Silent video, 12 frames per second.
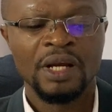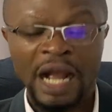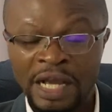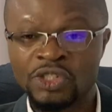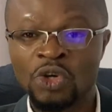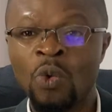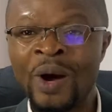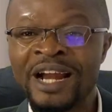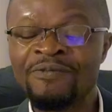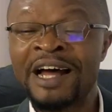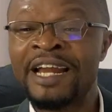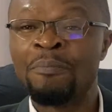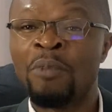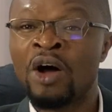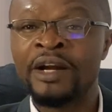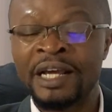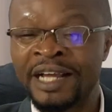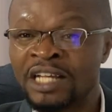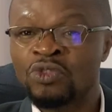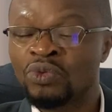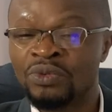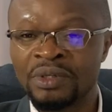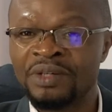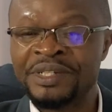And so whenever they get
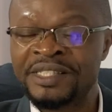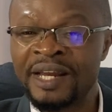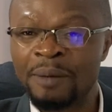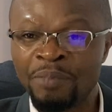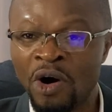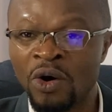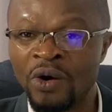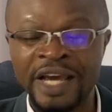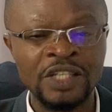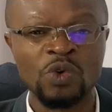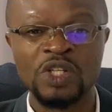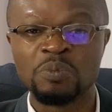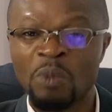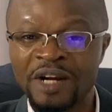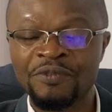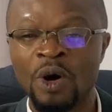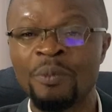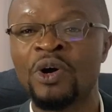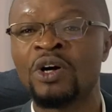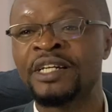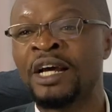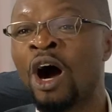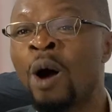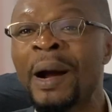to receive the ball, it was more difficult because
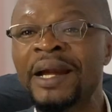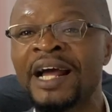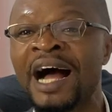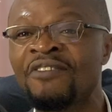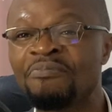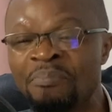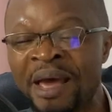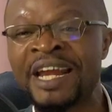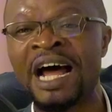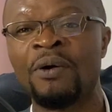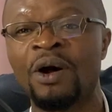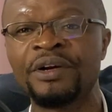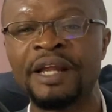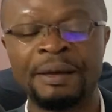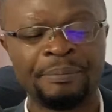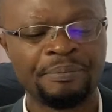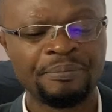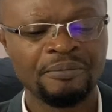they already have men around them.